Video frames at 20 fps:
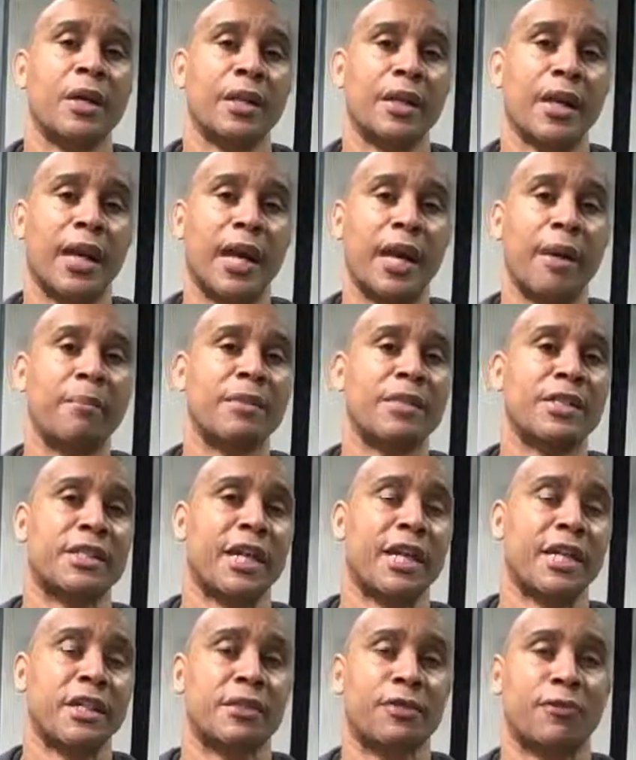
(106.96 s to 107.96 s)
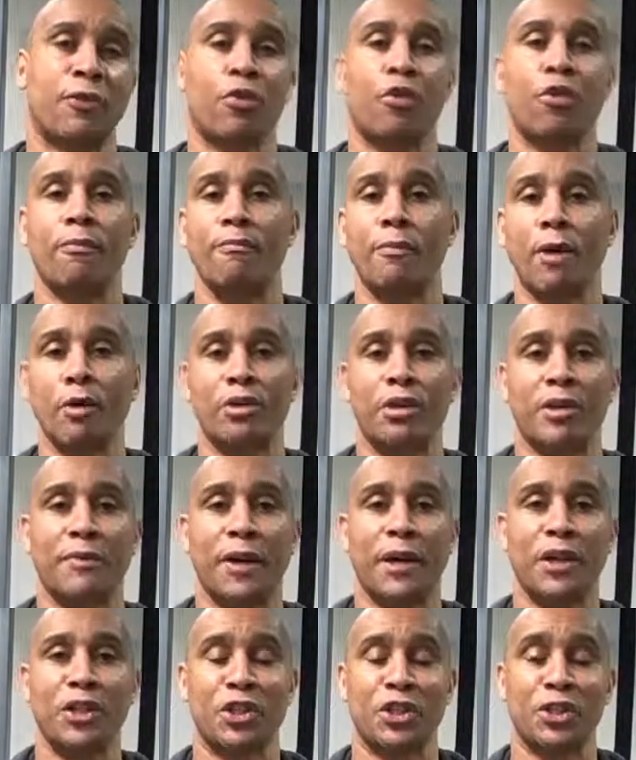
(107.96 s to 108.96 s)
The M stands for
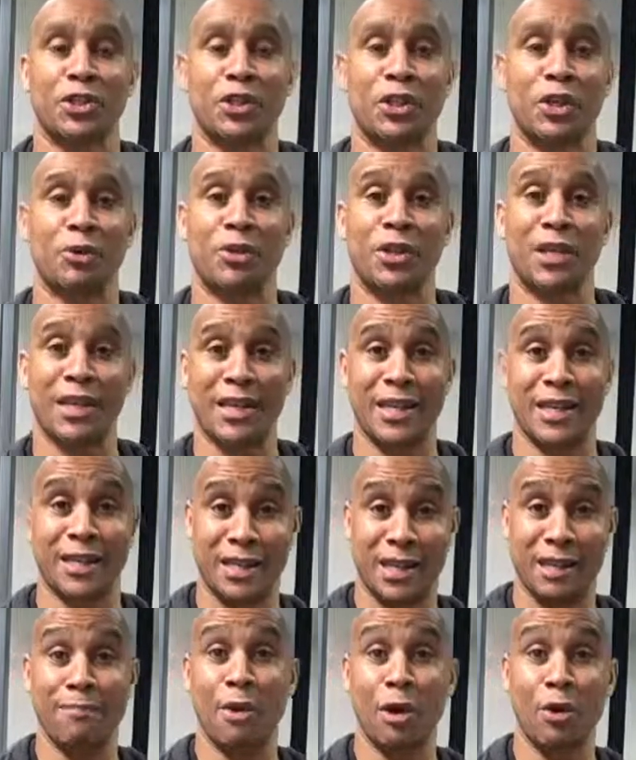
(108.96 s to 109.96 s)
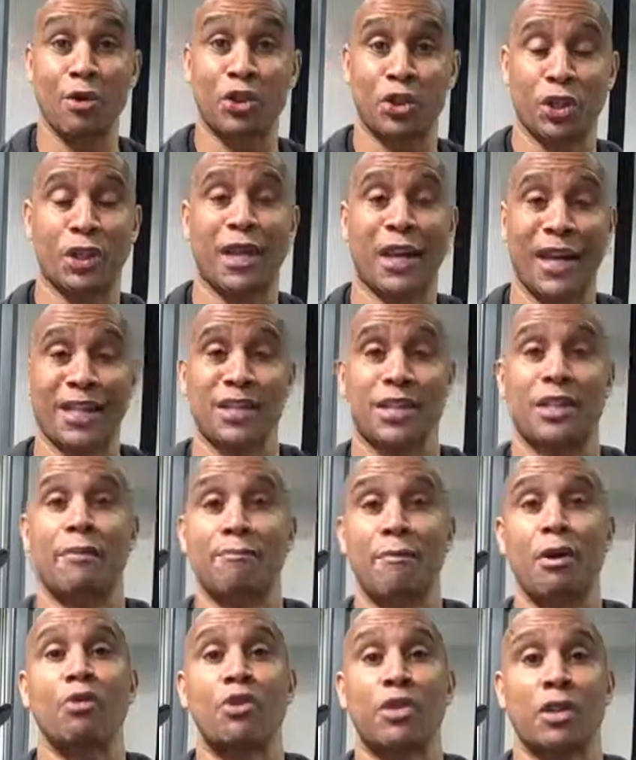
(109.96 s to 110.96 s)
motivation. So the emotion has to
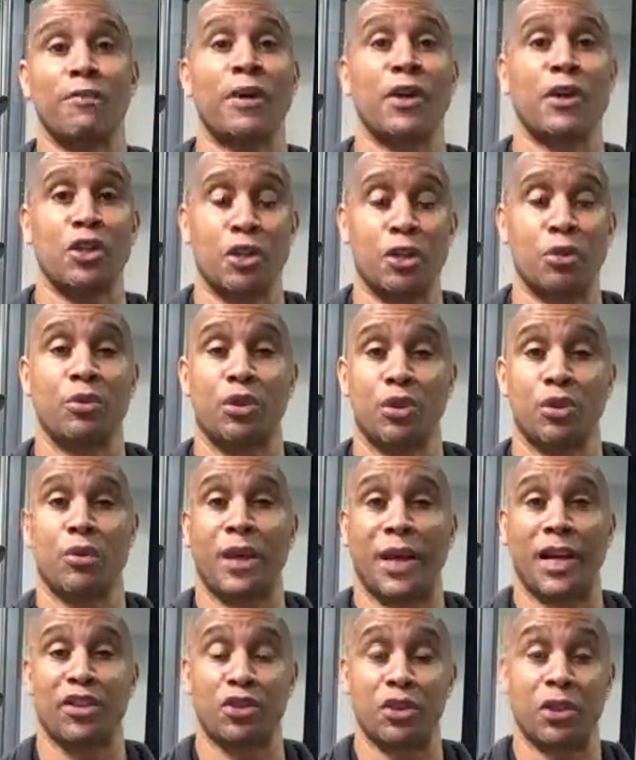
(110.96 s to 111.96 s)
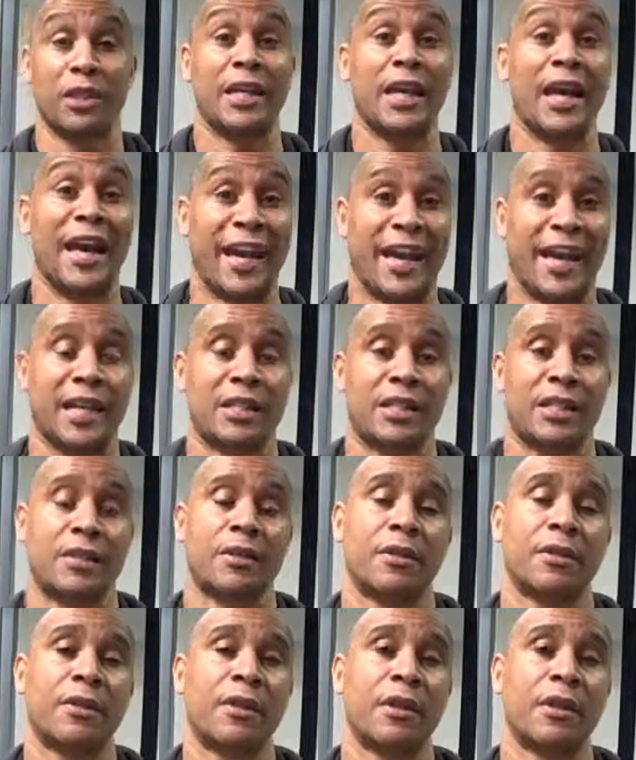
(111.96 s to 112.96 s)
motivate you to actually act.
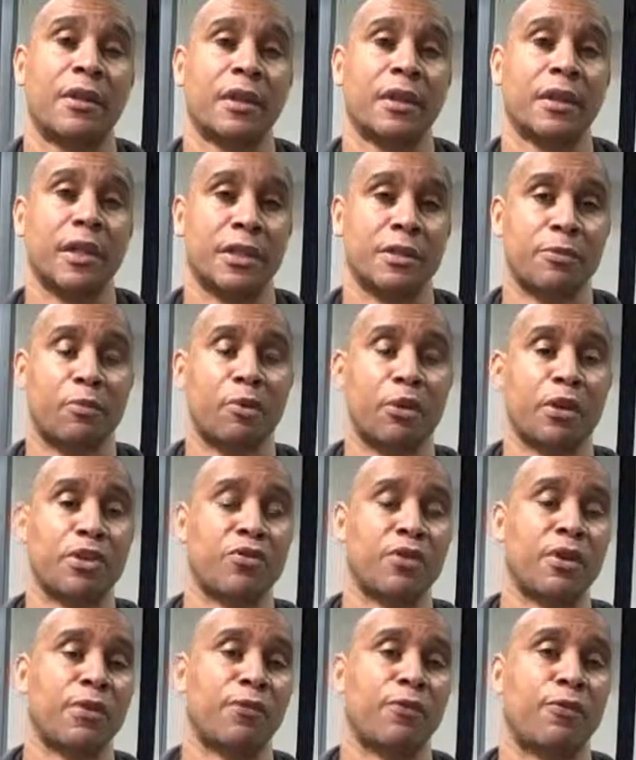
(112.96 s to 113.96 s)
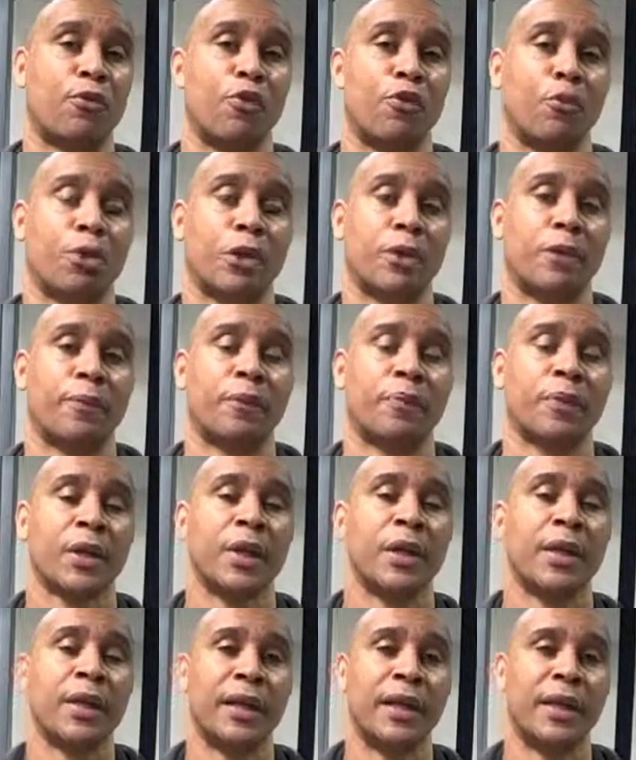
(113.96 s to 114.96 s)
That's pretty straightforward.
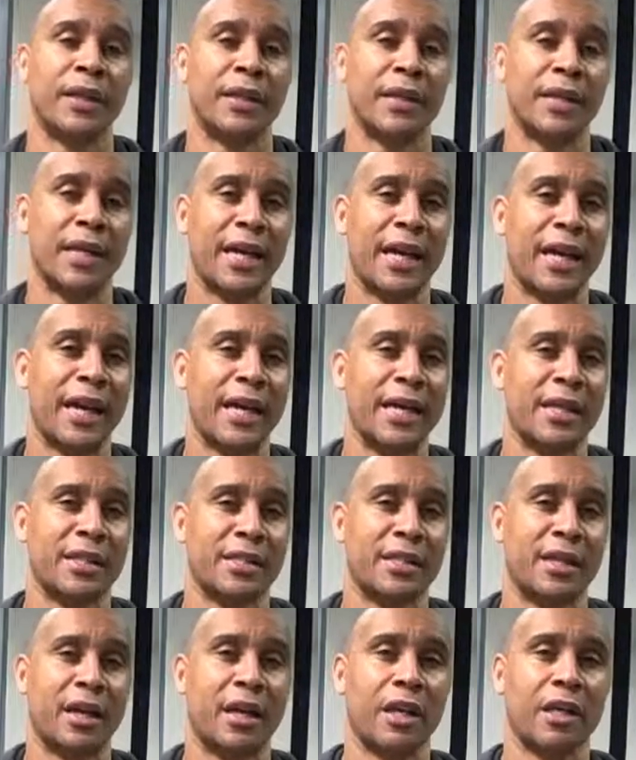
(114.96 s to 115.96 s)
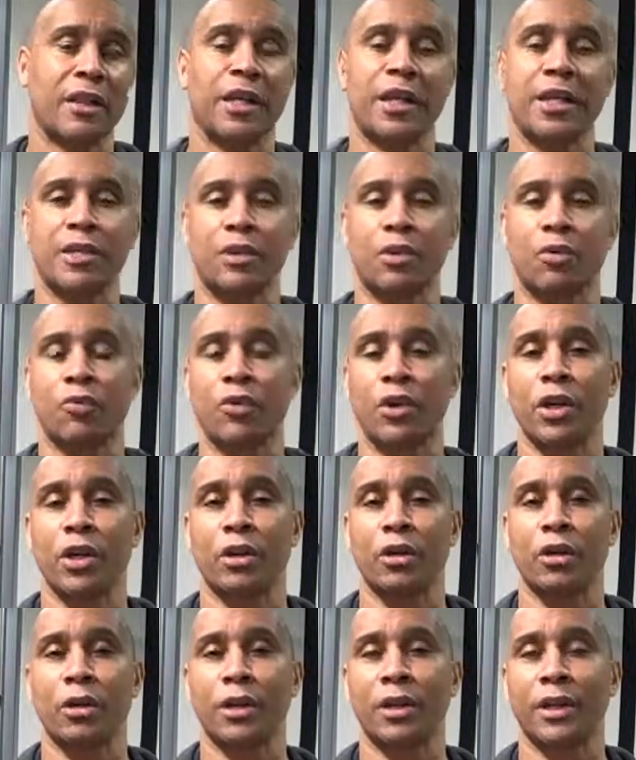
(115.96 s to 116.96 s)
And the S, I think, is the
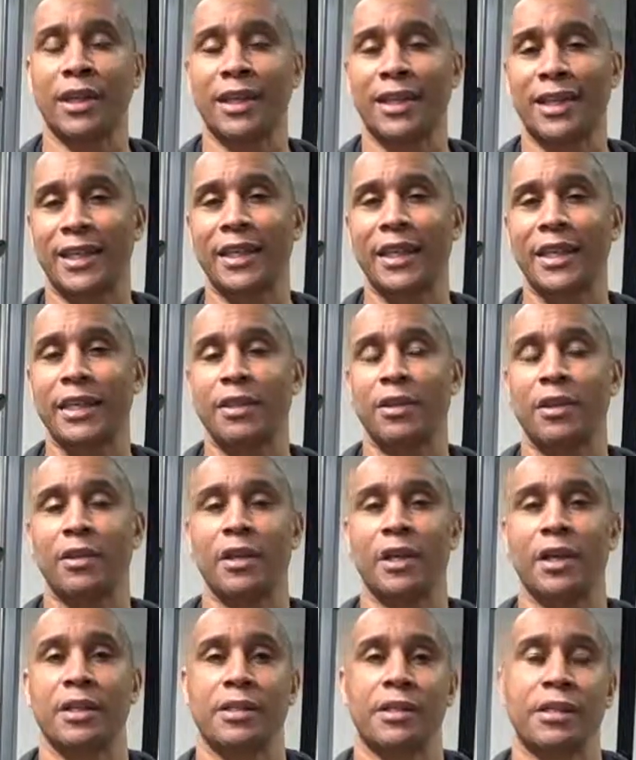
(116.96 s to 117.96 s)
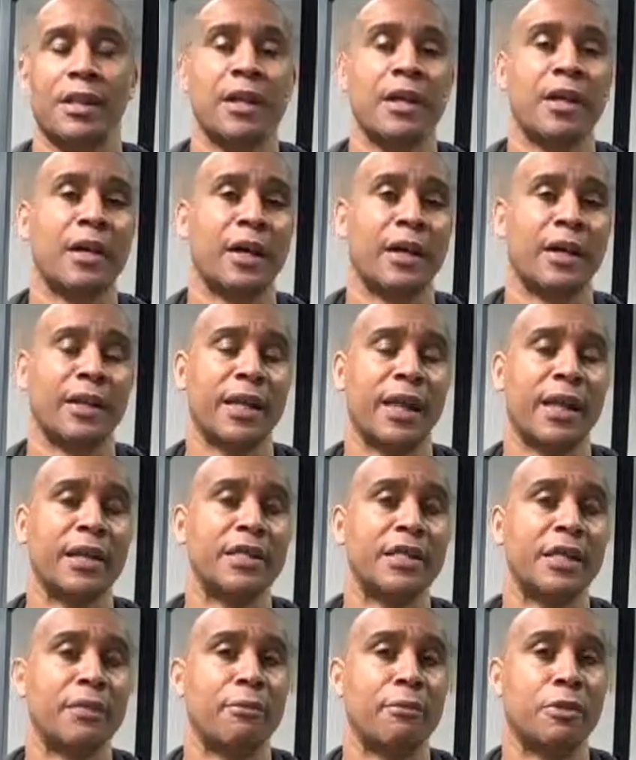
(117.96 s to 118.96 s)
real key to this. And that
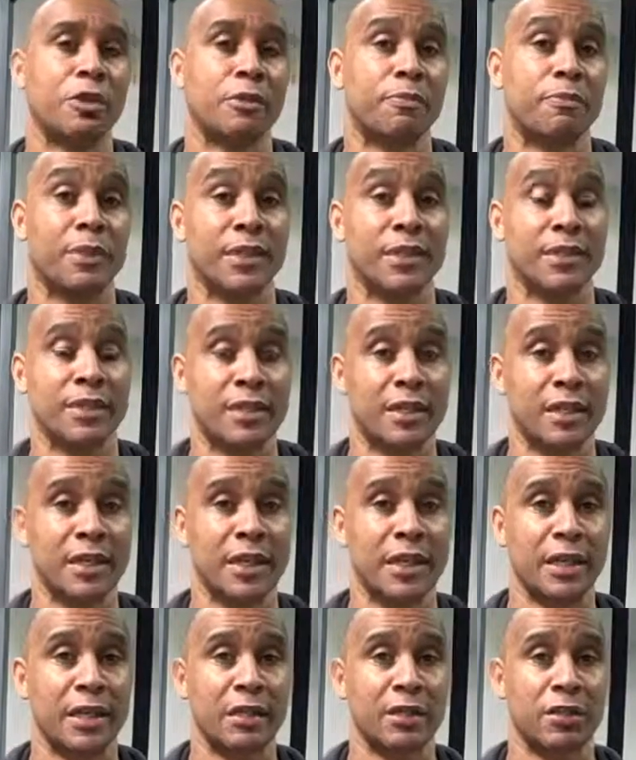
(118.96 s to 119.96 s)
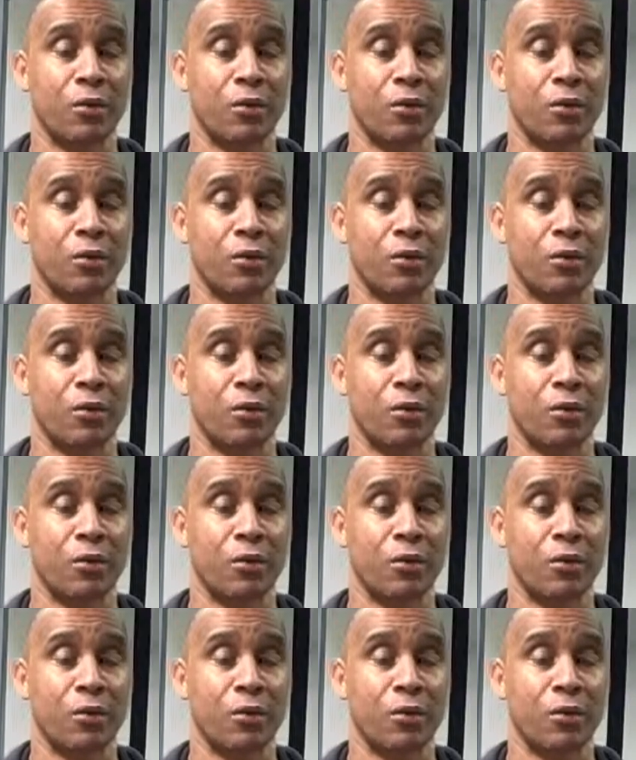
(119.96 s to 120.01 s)
is, it must be seen.